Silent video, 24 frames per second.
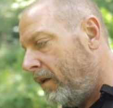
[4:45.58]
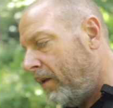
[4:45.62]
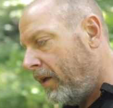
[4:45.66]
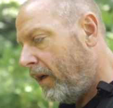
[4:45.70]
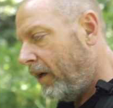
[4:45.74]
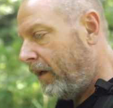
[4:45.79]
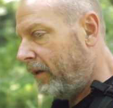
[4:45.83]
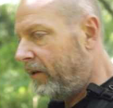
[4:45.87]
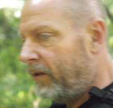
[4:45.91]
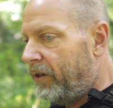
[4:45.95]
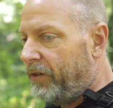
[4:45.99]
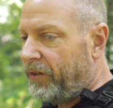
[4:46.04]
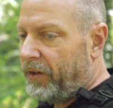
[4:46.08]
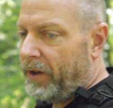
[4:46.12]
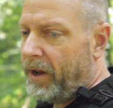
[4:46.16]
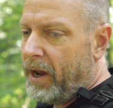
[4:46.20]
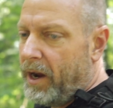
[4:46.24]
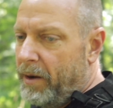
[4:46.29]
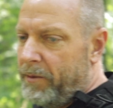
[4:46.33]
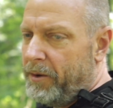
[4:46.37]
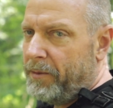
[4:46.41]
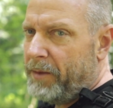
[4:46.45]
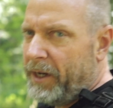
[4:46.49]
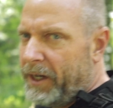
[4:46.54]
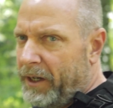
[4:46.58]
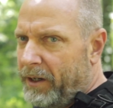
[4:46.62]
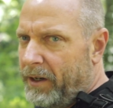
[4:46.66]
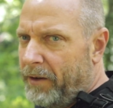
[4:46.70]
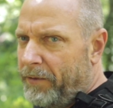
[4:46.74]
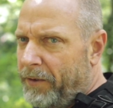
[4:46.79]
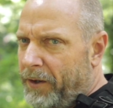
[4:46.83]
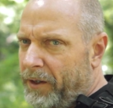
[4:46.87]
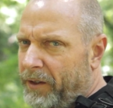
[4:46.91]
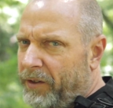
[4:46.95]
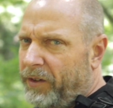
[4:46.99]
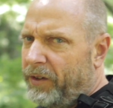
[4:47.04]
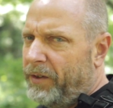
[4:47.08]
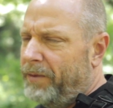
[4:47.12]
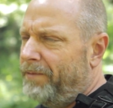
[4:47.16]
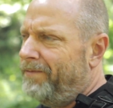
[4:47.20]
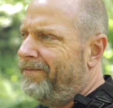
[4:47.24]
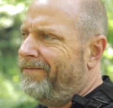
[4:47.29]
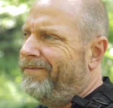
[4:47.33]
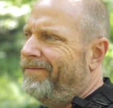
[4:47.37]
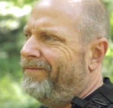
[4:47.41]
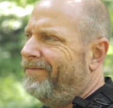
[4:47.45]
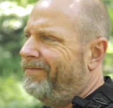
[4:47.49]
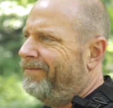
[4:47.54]
Does the camera make a difference?
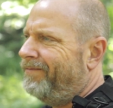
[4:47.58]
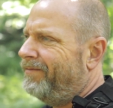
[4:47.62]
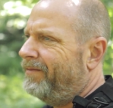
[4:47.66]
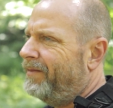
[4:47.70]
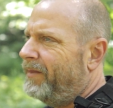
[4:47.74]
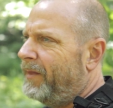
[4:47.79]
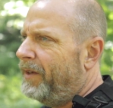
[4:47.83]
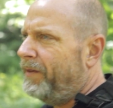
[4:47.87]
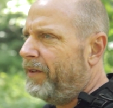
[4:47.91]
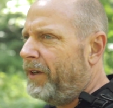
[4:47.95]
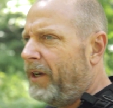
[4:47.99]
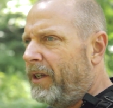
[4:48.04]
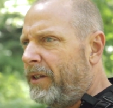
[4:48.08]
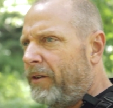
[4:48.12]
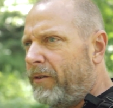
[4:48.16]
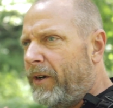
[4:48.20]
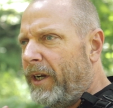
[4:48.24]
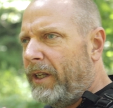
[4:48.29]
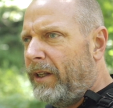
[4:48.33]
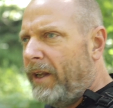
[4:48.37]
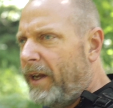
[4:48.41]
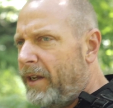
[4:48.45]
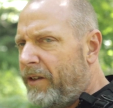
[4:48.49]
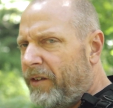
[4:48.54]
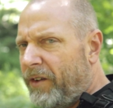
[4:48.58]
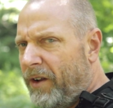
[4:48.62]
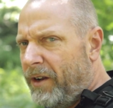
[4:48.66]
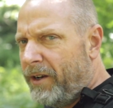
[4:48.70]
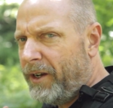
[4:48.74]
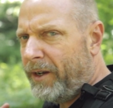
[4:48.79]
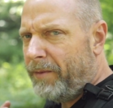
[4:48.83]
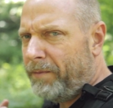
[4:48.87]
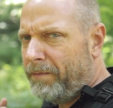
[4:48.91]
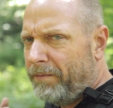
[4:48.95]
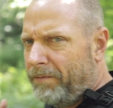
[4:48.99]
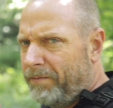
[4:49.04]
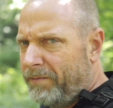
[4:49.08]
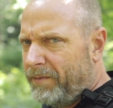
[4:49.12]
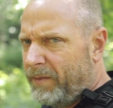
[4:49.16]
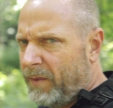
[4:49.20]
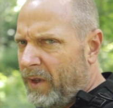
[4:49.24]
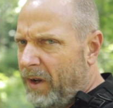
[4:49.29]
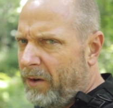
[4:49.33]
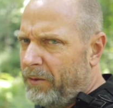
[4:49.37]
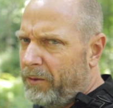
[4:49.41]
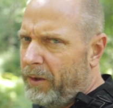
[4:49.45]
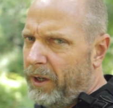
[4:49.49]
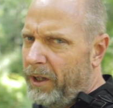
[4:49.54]
If you got the right lens on it,
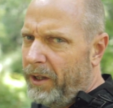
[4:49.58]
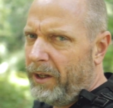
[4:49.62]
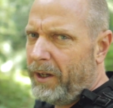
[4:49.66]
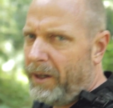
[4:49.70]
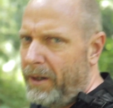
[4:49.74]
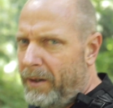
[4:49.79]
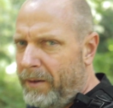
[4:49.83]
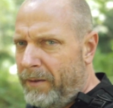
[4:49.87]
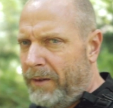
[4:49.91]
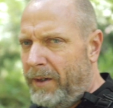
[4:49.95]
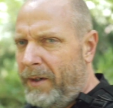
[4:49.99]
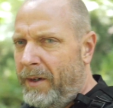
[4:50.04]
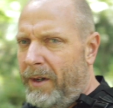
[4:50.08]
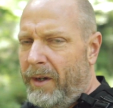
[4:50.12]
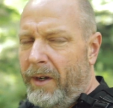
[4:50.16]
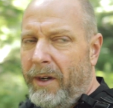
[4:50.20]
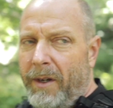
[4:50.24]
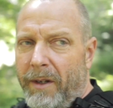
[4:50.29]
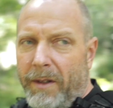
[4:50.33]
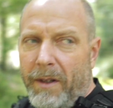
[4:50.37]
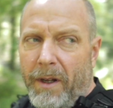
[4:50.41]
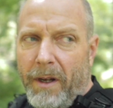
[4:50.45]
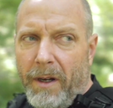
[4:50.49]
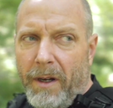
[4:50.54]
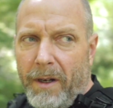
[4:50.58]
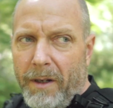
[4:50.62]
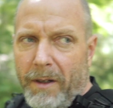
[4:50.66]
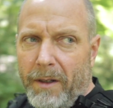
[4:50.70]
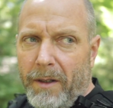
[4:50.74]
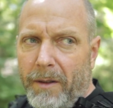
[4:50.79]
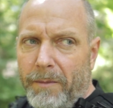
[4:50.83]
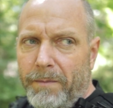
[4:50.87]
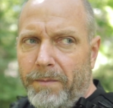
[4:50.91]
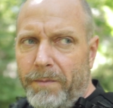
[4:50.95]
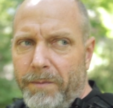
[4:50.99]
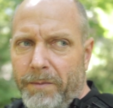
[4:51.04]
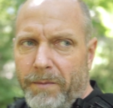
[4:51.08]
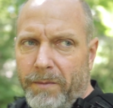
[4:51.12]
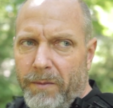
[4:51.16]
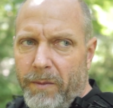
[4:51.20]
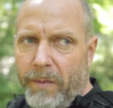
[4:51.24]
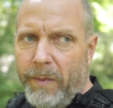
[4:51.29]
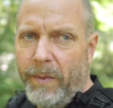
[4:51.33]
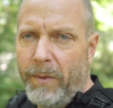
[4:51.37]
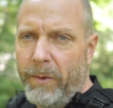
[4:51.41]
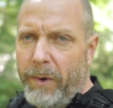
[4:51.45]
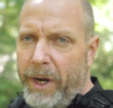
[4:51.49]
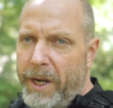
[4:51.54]
not really.
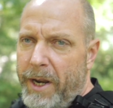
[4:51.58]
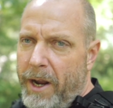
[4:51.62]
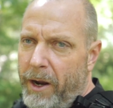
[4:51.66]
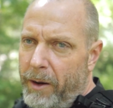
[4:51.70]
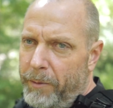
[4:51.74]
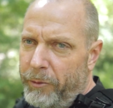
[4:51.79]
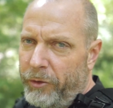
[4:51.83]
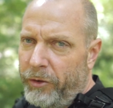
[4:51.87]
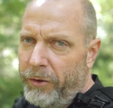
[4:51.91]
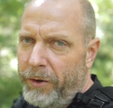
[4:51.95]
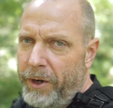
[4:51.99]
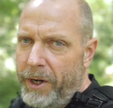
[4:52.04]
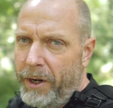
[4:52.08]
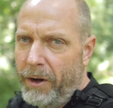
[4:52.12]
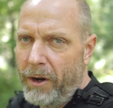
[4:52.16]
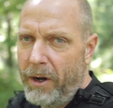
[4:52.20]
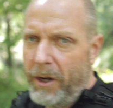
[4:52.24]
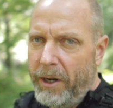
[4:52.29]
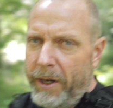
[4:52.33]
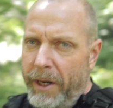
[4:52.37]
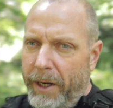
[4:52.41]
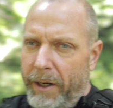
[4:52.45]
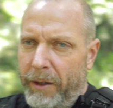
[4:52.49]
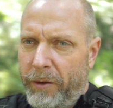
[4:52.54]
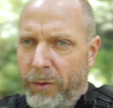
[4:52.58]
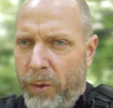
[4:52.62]
Right now I'm shooting on a